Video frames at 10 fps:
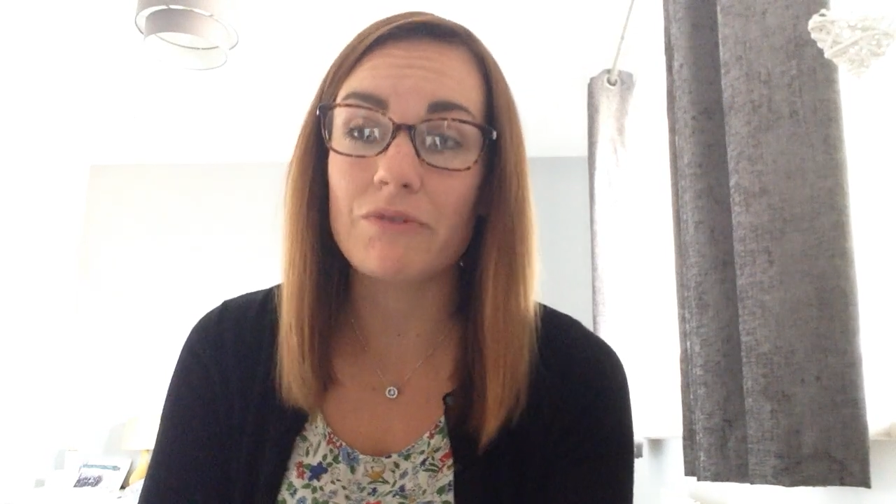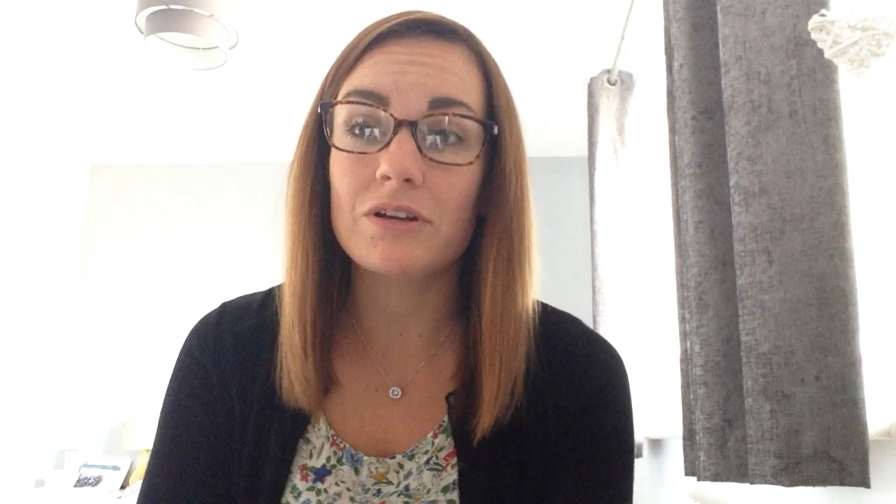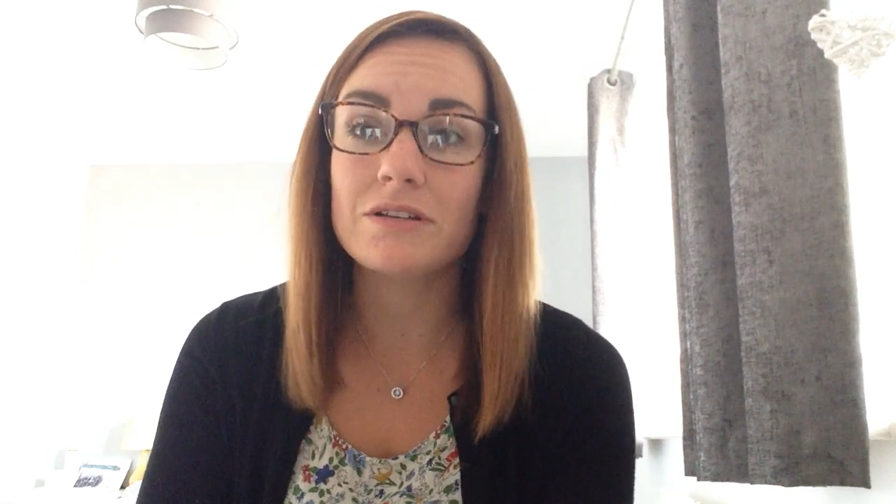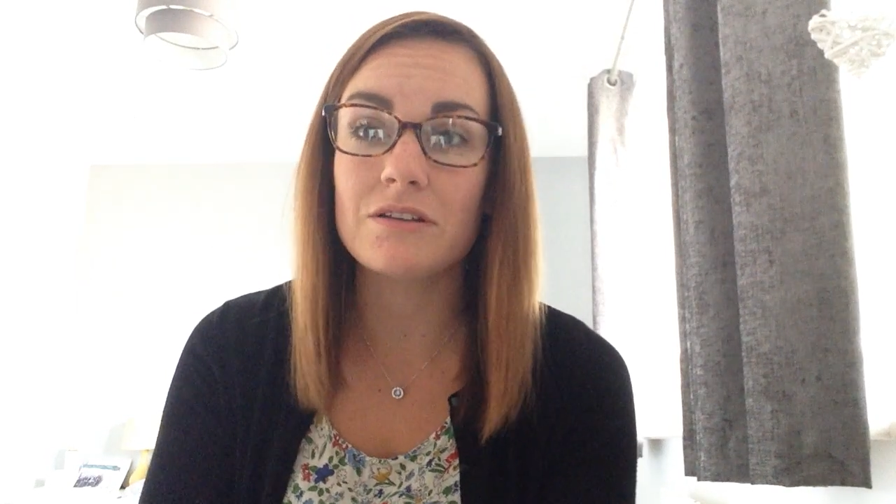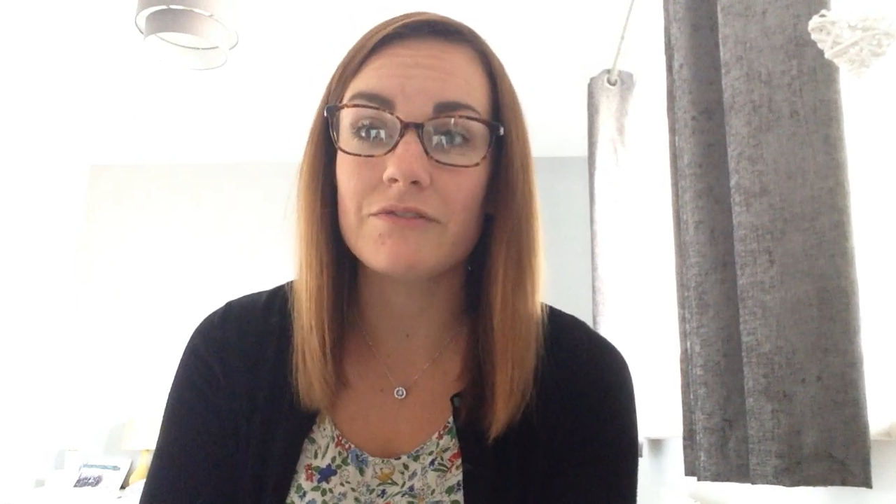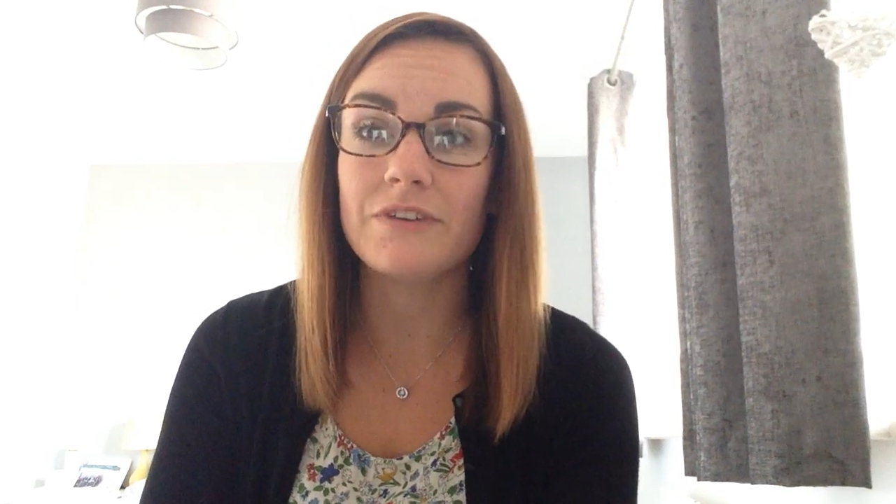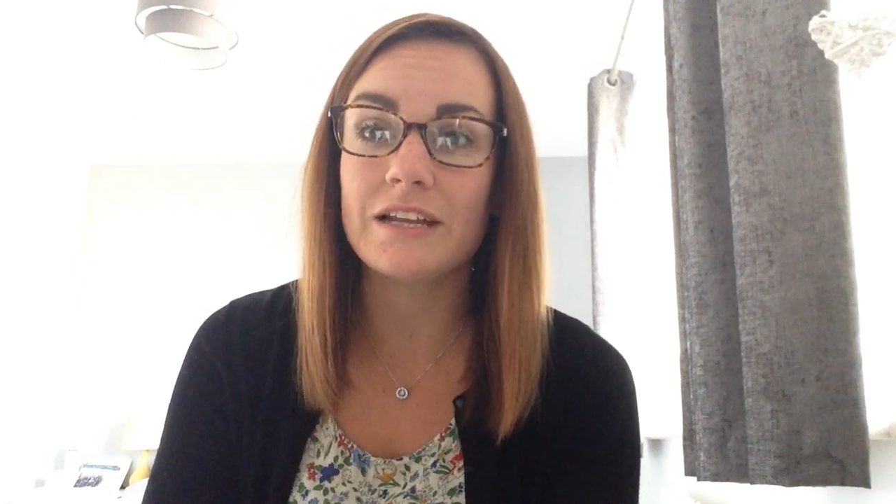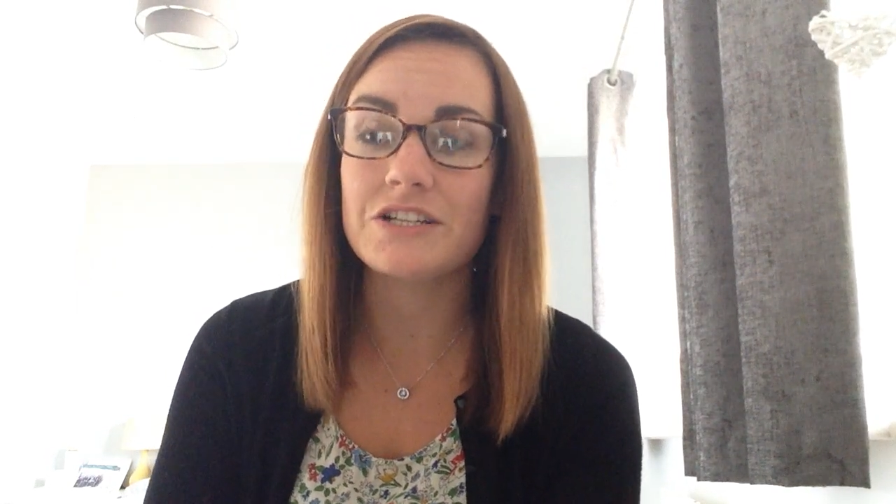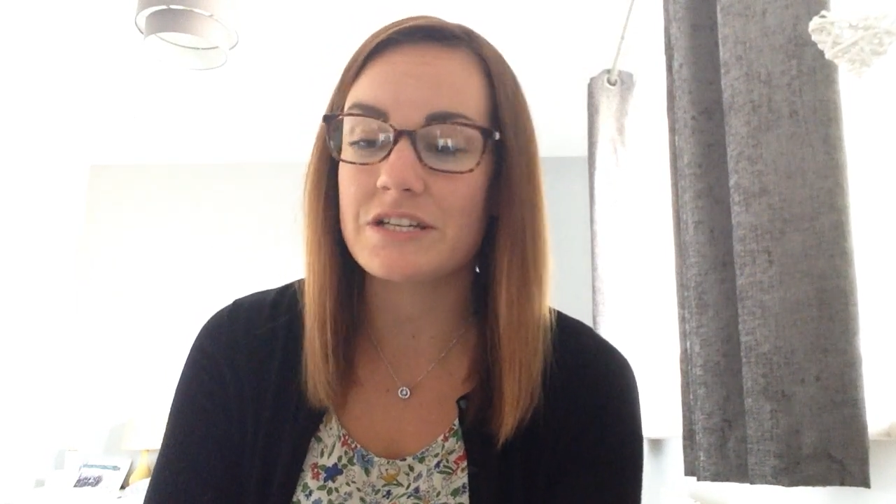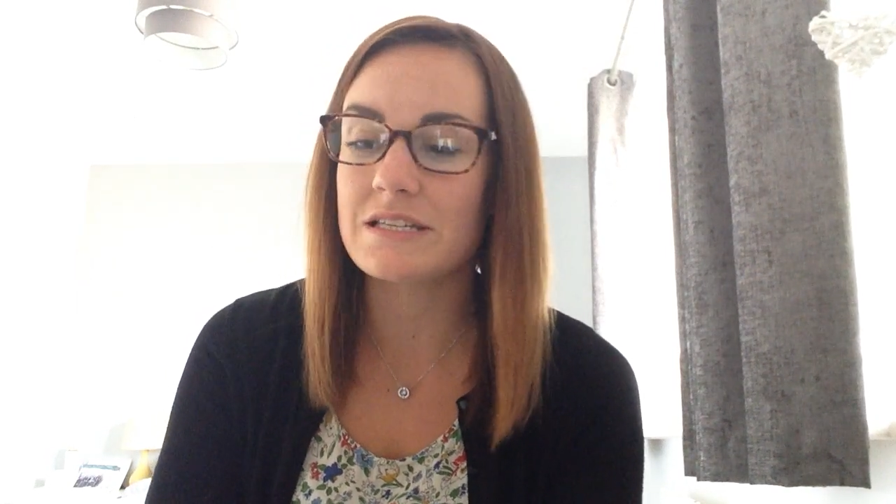we've looked at the
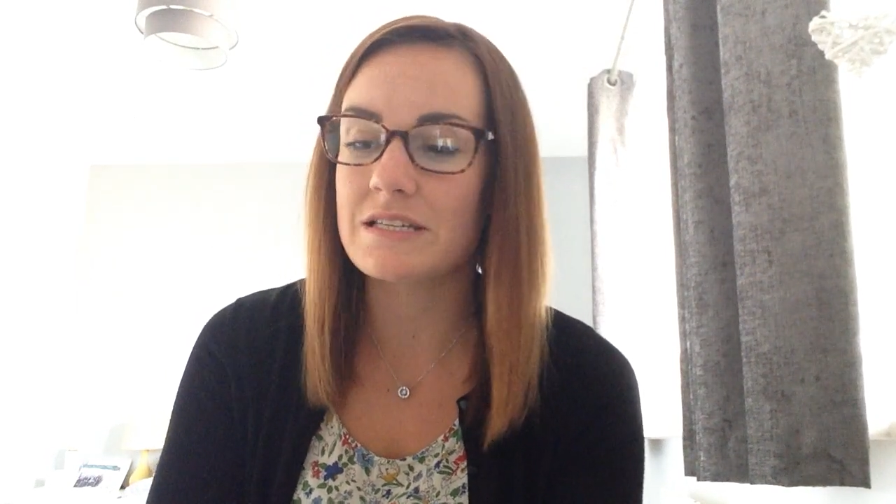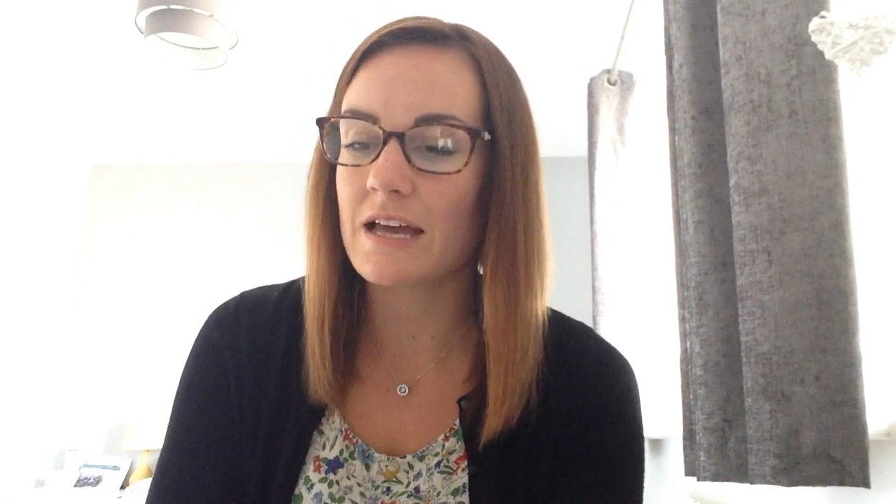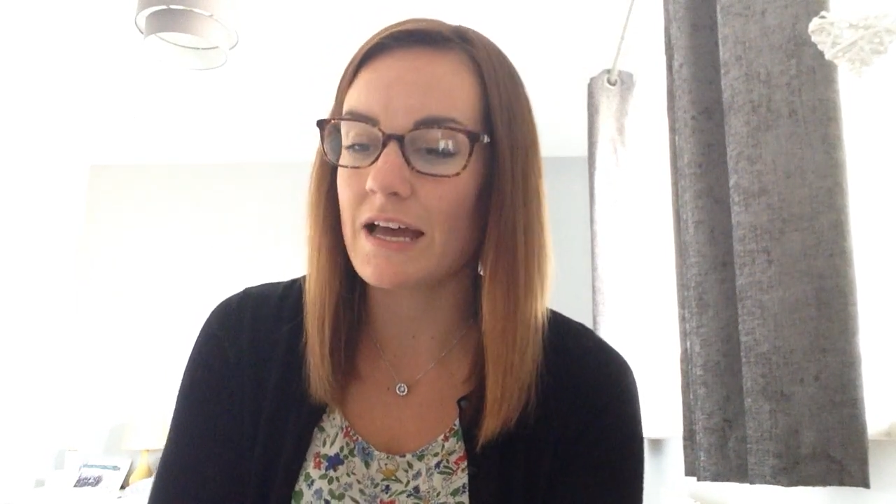villages